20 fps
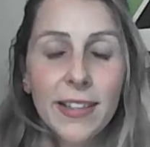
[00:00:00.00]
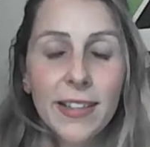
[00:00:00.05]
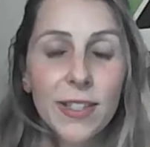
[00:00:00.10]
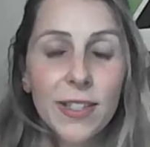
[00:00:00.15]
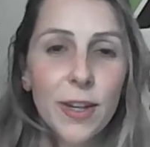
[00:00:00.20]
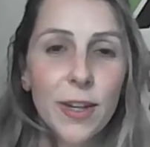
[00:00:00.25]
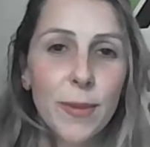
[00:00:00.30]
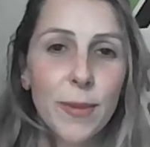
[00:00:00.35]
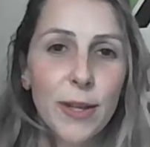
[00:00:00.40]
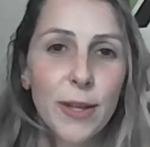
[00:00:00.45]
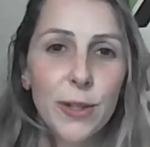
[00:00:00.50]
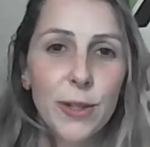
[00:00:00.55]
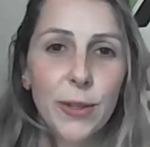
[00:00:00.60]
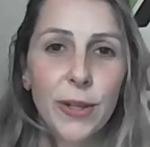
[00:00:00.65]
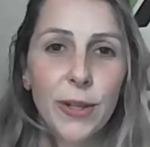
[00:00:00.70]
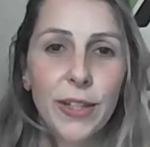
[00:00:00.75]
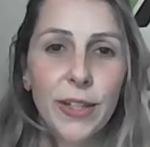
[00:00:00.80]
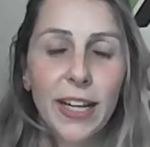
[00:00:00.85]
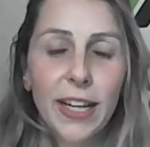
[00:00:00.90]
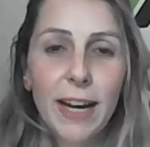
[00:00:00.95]
so much
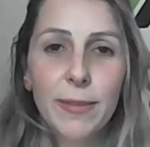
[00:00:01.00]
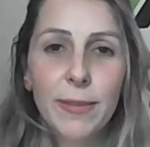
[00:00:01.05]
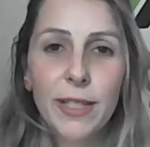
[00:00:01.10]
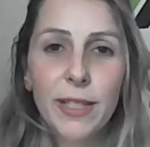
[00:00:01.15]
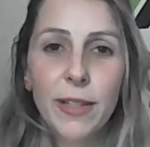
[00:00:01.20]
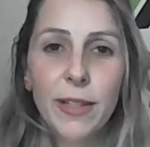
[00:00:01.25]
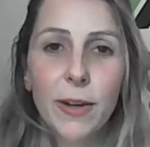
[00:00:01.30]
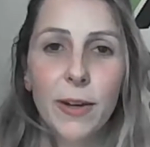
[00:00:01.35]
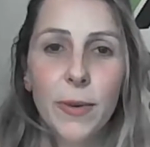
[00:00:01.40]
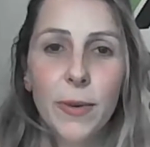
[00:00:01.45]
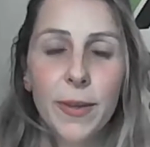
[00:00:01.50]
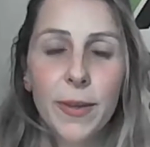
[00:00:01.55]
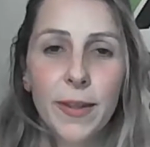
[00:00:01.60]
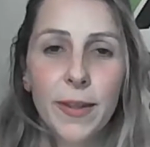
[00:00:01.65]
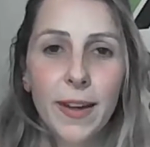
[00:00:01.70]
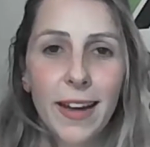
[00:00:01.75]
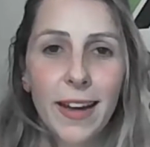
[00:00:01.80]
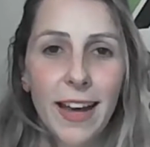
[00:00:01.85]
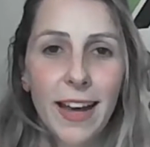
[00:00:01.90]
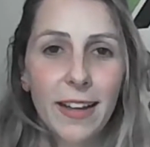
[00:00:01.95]
learning comes along with
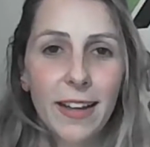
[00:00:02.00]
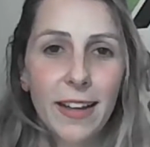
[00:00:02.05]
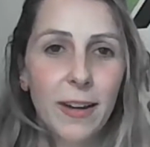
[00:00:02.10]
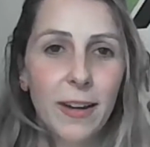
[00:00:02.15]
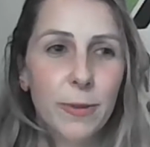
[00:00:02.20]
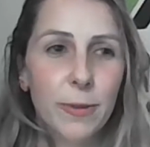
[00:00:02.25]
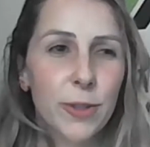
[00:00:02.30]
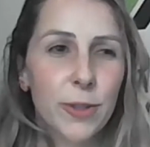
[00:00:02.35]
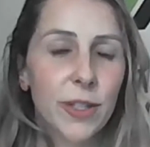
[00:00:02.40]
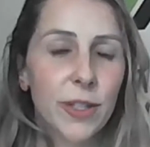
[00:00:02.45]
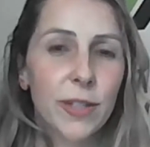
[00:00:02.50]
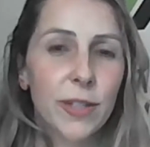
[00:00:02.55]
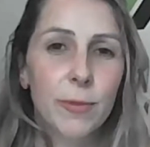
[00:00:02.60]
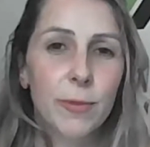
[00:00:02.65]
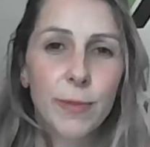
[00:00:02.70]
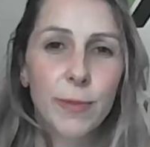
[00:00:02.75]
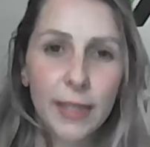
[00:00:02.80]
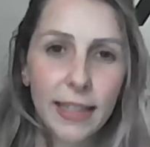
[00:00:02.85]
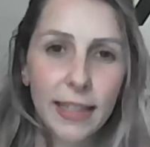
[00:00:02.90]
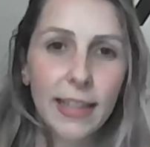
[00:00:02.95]
it. And I was just
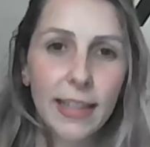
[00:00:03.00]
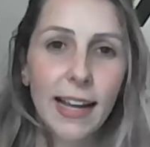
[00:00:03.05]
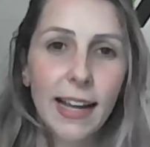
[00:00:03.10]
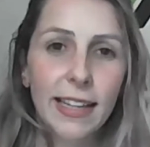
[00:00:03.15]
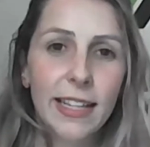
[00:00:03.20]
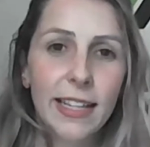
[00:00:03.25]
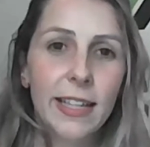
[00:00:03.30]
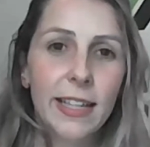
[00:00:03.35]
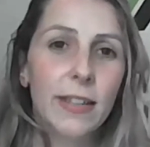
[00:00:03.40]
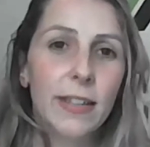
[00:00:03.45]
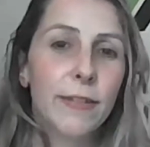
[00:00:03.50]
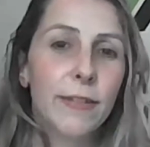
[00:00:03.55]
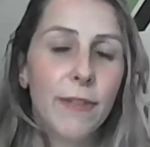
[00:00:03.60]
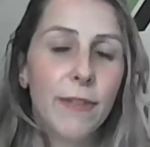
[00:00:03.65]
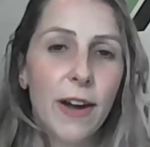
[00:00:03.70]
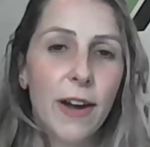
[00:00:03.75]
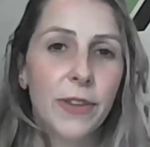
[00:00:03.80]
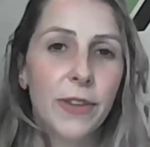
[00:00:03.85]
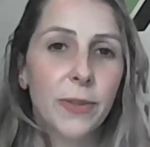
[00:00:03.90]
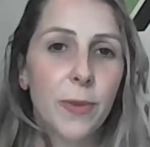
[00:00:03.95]
really lucky to
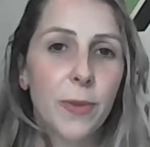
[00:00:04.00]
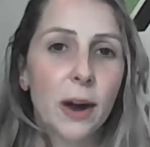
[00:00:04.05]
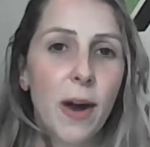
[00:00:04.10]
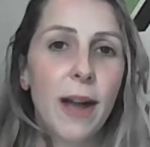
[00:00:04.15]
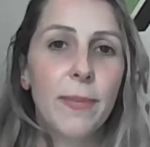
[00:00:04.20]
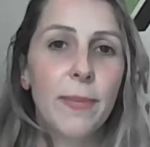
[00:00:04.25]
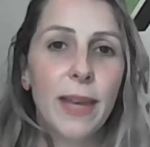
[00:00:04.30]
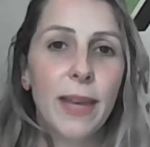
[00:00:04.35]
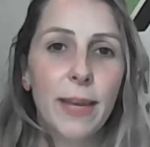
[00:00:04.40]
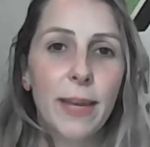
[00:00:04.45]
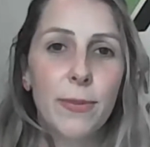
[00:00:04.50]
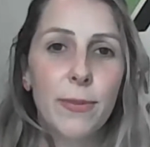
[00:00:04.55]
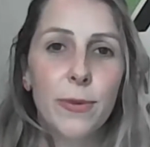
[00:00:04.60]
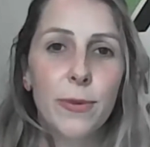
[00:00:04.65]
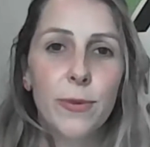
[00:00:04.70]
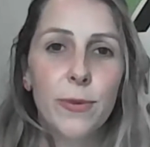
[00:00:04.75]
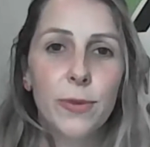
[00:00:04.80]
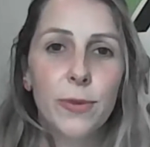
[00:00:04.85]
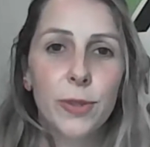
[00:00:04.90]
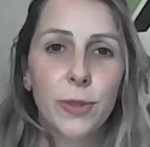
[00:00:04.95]
find the right
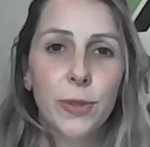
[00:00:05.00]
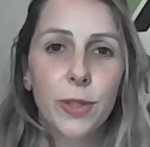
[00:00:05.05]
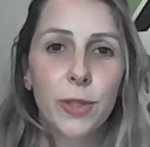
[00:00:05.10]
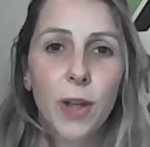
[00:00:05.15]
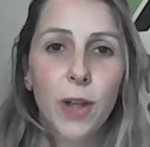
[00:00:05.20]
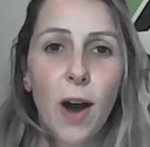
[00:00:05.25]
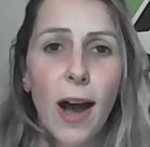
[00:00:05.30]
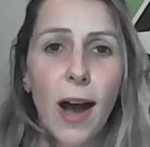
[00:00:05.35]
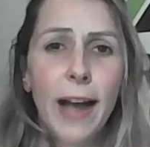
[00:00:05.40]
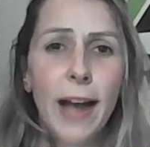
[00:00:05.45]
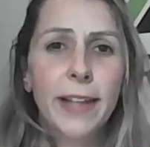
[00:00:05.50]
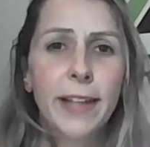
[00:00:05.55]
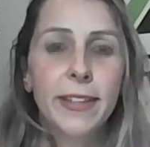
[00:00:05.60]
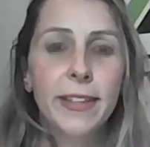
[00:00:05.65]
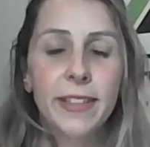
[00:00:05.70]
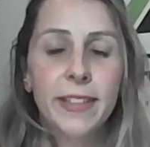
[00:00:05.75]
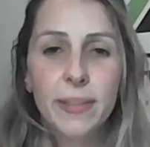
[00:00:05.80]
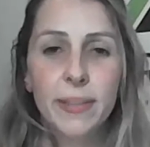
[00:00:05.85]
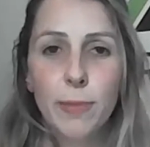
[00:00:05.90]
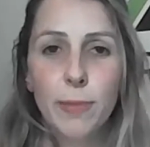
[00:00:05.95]
people to guide
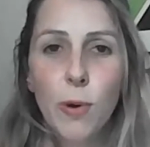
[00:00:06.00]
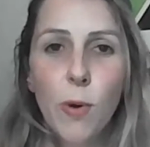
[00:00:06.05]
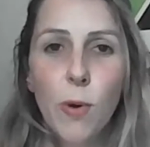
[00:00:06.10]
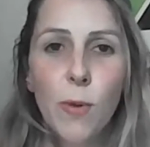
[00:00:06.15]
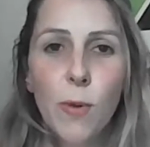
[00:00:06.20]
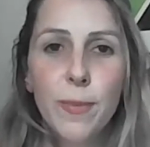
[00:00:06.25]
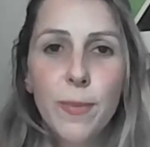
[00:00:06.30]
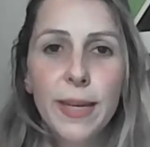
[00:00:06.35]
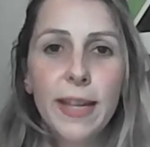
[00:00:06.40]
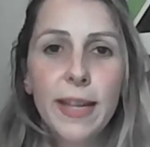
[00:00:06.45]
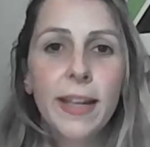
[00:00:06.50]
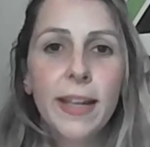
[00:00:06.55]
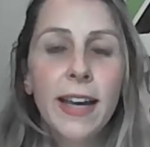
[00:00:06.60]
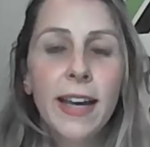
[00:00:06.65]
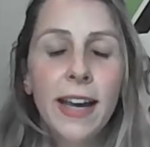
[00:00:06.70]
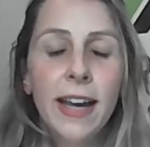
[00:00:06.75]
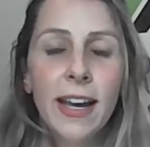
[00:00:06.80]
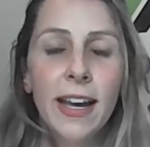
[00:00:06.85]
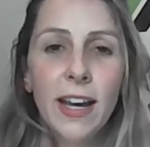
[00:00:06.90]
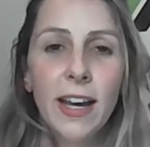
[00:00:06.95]
and support me,
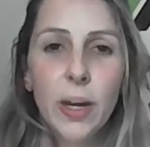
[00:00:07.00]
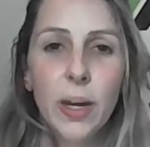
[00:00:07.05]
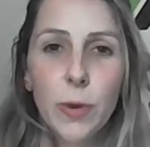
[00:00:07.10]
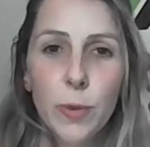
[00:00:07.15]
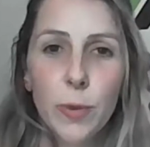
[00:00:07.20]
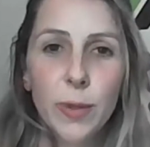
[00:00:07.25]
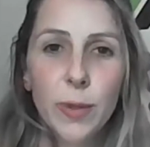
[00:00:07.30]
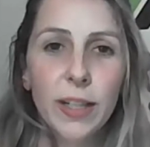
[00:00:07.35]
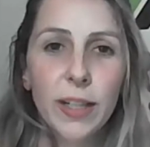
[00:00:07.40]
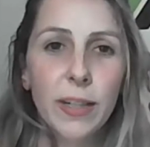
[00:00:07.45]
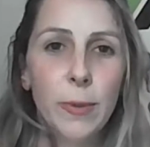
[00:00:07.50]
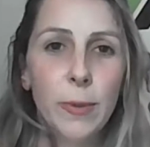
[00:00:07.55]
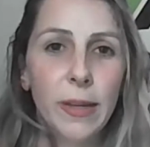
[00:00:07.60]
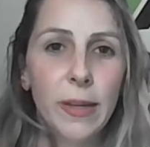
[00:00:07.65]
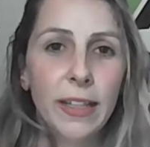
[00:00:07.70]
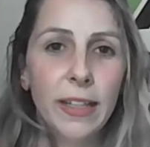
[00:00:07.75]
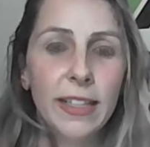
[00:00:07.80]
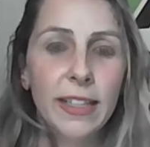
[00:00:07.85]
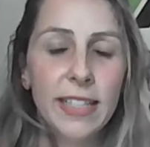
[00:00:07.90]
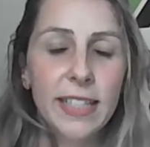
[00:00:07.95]
who were really
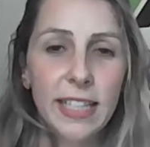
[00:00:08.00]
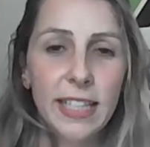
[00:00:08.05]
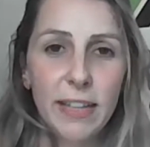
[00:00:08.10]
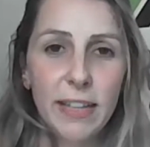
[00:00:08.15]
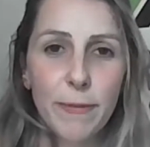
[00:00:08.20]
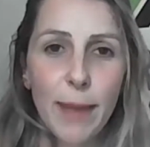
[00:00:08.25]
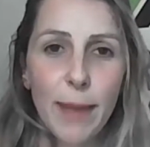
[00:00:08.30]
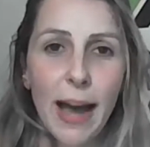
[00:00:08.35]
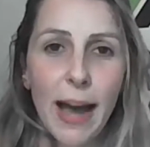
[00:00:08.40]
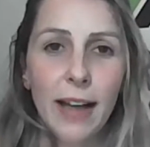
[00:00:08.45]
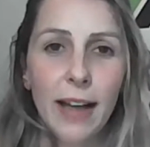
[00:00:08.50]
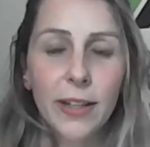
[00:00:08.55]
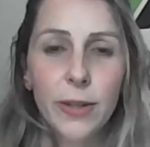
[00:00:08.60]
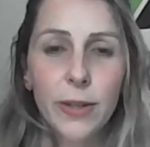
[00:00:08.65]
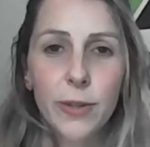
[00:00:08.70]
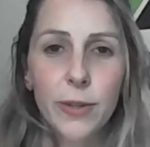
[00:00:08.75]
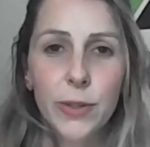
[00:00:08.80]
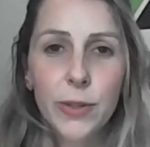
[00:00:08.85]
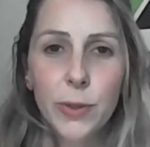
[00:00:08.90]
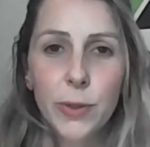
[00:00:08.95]
willing to give back,
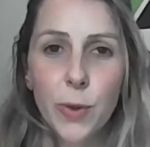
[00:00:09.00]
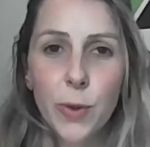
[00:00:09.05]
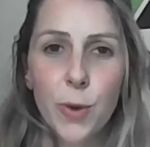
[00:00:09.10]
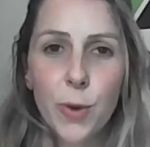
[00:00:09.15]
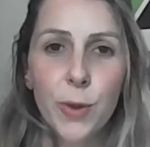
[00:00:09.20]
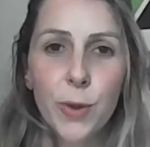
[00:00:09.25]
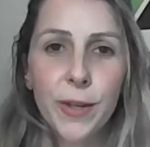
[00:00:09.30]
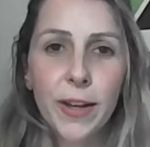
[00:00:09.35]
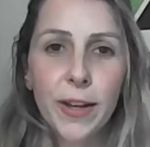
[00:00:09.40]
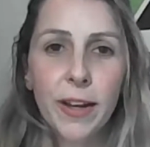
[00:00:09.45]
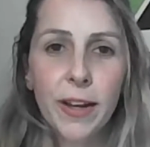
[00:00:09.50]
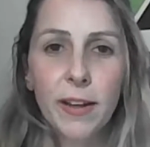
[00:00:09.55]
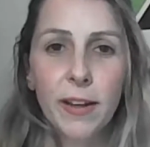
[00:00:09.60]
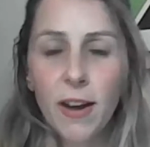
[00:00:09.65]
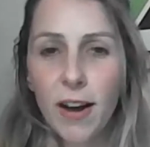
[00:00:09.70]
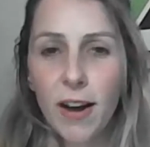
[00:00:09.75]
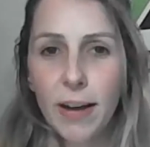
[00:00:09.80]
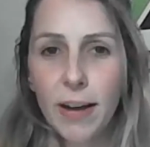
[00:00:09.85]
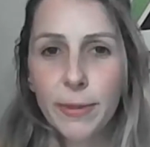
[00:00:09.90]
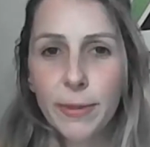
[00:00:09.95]
who saw that
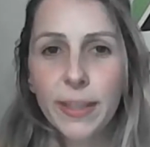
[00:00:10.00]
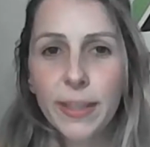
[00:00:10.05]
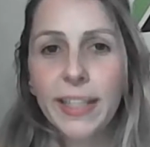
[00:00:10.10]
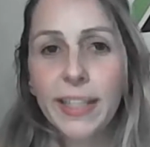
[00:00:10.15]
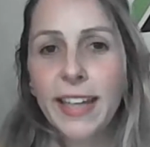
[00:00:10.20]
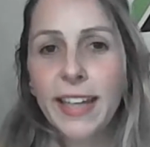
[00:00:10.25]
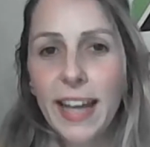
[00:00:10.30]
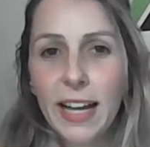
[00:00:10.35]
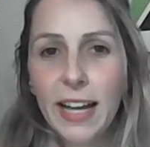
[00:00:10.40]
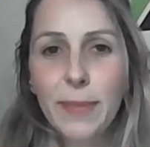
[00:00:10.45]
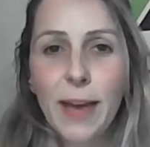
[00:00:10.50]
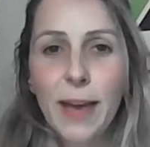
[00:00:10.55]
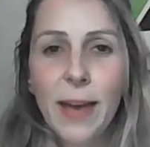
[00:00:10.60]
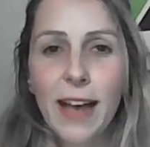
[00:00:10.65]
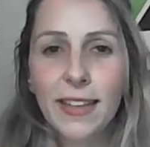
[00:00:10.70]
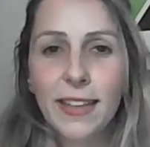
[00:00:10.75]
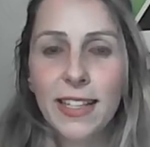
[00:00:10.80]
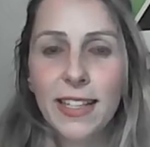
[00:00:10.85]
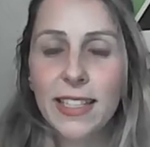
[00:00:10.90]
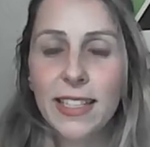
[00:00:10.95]
I really cared
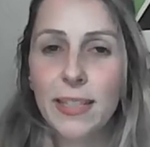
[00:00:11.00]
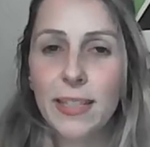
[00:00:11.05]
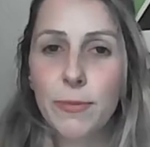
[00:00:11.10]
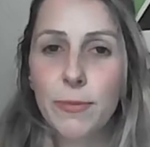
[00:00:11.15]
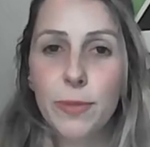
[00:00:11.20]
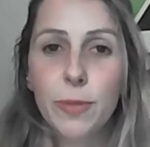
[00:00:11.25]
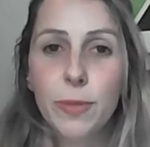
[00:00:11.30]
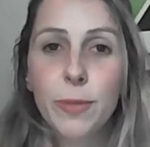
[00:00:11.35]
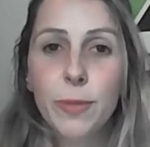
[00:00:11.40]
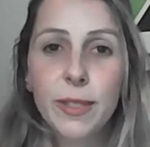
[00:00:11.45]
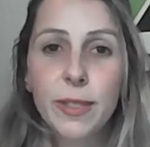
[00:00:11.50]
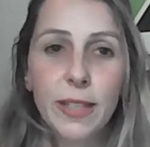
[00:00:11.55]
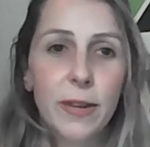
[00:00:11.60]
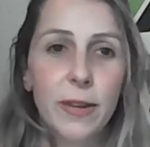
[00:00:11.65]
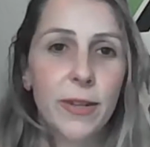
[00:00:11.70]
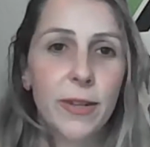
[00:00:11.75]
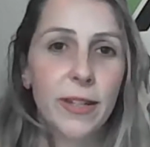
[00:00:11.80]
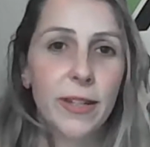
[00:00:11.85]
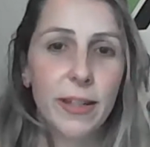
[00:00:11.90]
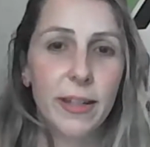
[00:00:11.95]
about this and was
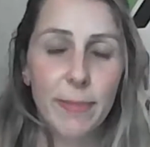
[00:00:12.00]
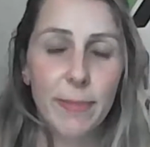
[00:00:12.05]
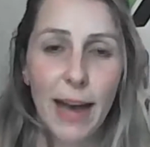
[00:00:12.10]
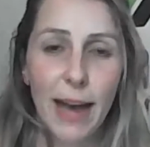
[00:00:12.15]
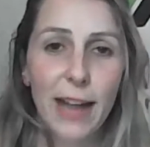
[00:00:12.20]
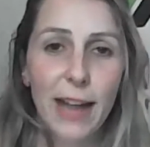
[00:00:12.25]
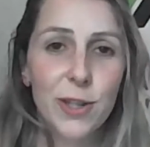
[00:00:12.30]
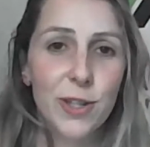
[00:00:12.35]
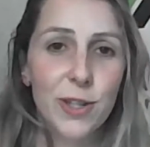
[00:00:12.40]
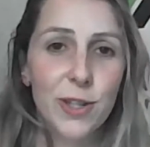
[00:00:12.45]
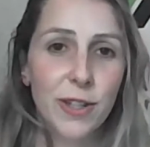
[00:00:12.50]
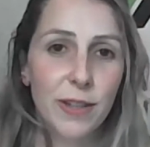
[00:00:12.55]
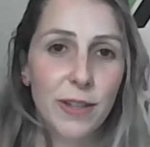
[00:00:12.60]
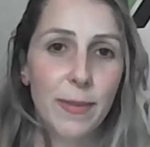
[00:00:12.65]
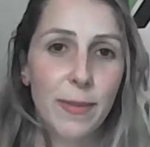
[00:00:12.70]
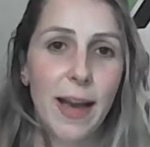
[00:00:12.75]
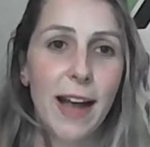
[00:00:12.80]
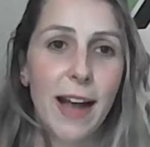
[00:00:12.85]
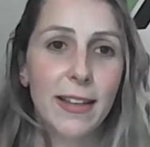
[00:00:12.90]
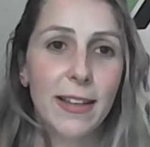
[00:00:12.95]
resilient and passionate
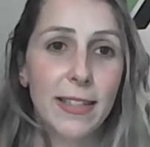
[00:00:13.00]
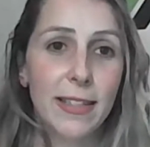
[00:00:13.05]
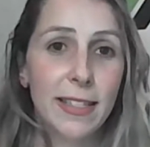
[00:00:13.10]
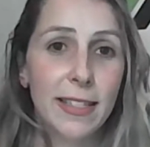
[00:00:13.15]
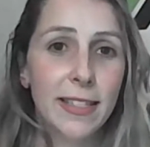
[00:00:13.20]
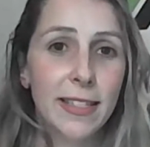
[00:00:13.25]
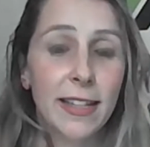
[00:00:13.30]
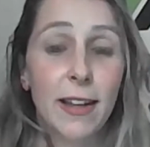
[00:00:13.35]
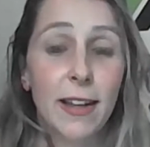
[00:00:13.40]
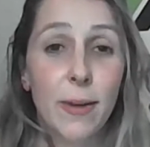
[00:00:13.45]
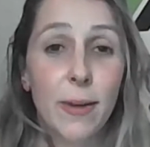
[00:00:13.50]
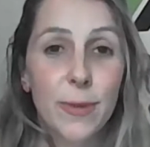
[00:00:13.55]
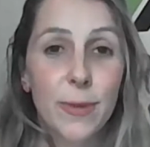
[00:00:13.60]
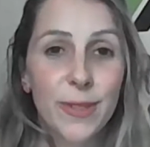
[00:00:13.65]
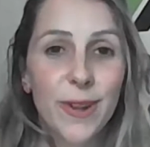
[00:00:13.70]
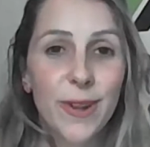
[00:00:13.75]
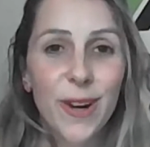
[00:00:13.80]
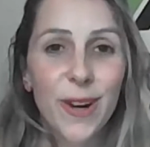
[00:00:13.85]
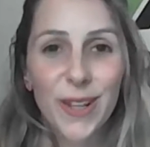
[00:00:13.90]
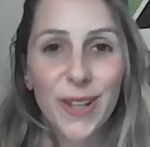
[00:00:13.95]
about this, and I was
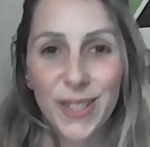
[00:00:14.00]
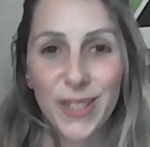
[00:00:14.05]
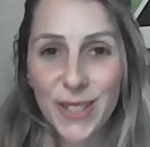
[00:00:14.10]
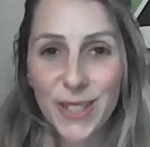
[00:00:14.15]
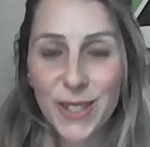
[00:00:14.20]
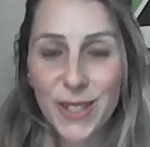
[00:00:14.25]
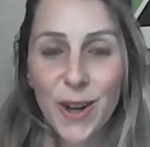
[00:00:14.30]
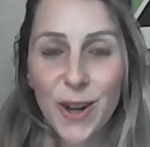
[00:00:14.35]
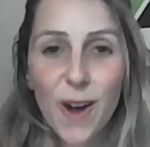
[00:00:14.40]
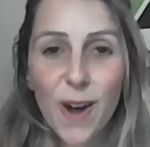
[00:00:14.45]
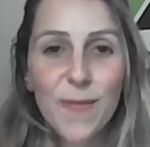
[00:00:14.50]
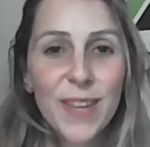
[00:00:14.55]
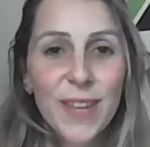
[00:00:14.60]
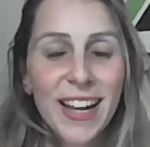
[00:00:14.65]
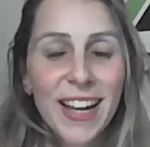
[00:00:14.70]
not going to stop.